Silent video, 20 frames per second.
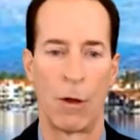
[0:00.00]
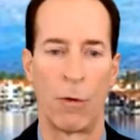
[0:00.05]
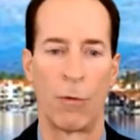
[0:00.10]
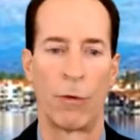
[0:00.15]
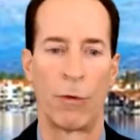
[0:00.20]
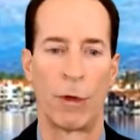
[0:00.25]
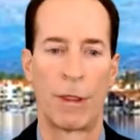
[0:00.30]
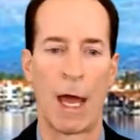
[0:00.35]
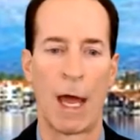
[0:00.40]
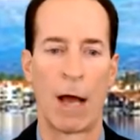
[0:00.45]

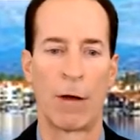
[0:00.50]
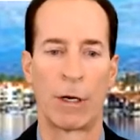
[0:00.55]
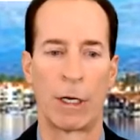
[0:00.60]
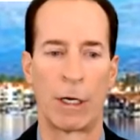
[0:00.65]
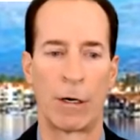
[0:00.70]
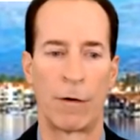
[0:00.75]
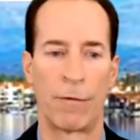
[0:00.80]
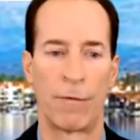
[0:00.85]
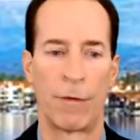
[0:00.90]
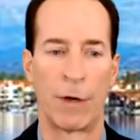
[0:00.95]
without
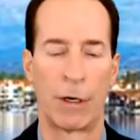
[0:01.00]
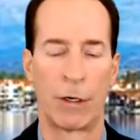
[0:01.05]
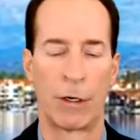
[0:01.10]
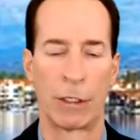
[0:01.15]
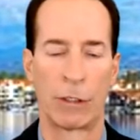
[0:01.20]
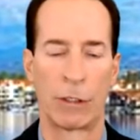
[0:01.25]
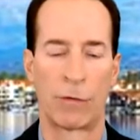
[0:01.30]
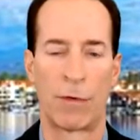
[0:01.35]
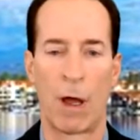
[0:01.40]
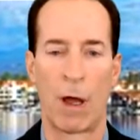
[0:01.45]

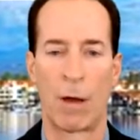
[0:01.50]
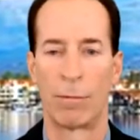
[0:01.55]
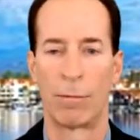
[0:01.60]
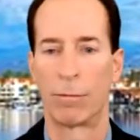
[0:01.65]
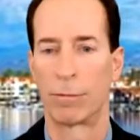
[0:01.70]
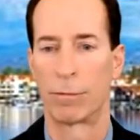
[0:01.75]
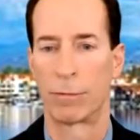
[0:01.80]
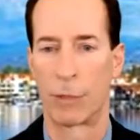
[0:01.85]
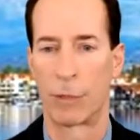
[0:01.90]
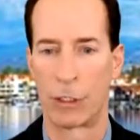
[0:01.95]
interference
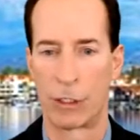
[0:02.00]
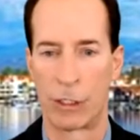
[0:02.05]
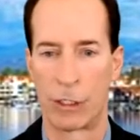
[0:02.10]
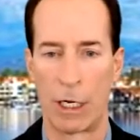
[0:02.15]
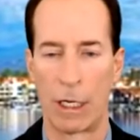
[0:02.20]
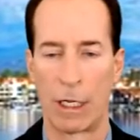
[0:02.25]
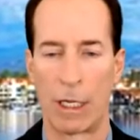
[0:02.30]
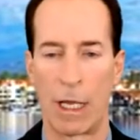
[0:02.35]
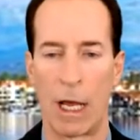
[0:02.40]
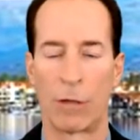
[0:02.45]
from the
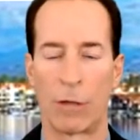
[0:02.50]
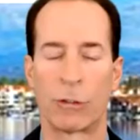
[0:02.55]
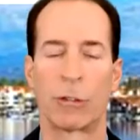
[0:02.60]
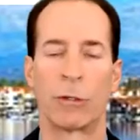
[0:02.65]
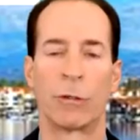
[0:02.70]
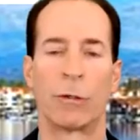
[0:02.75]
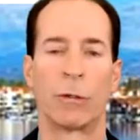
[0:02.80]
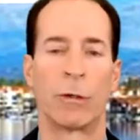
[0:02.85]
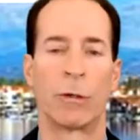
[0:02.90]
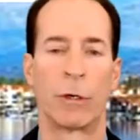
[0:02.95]
city
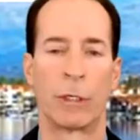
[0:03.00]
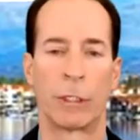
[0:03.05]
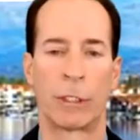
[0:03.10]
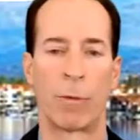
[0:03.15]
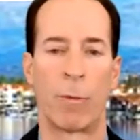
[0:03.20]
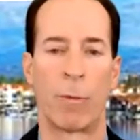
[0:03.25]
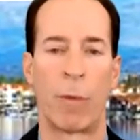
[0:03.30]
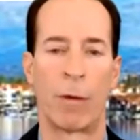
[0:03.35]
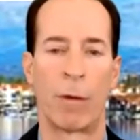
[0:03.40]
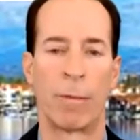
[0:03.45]
council or
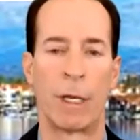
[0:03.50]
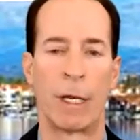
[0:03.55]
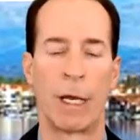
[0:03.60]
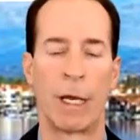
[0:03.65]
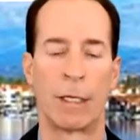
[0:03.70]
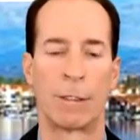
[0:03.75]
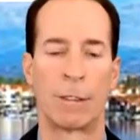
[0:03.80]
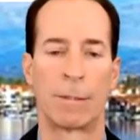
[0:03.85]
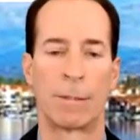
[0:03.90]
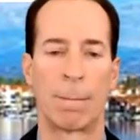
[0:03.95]
department
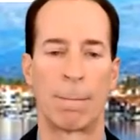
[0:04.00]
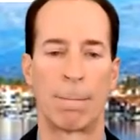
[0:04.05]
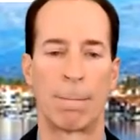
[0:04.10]
heads?